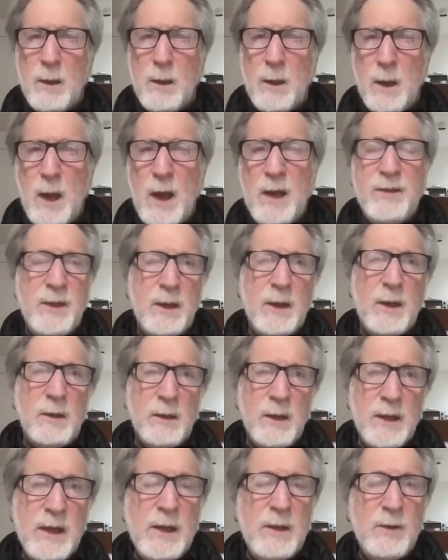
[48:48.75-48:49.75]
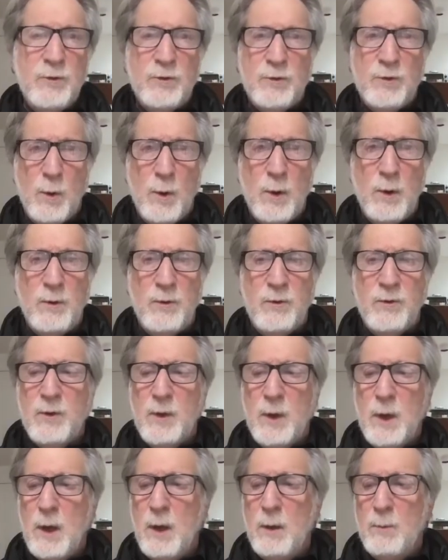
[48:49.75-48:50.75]
I think it leans towards
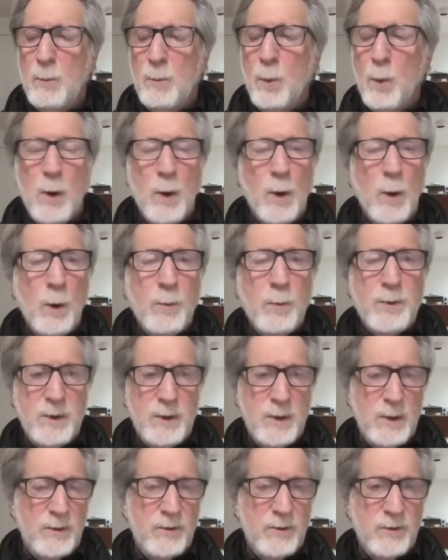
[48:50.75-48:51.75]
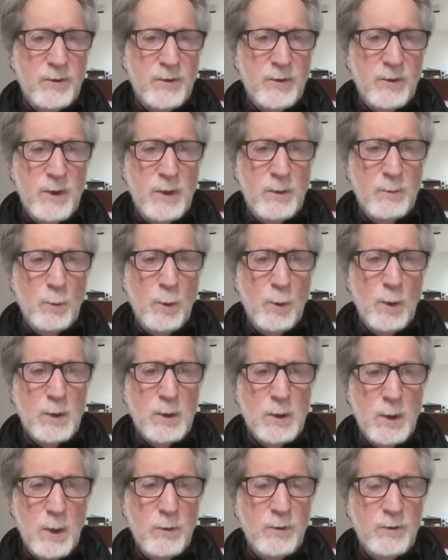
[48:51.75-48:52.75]
more openness than more
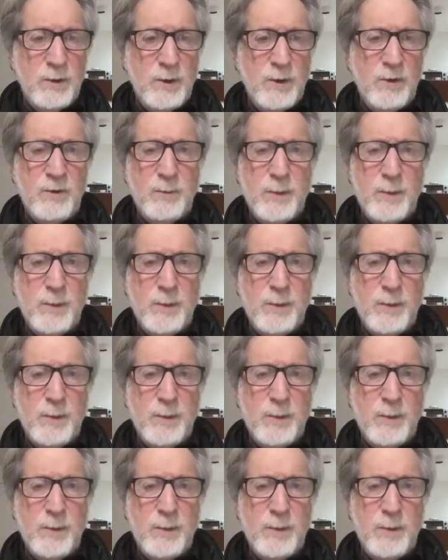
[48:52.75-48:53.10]
closedness,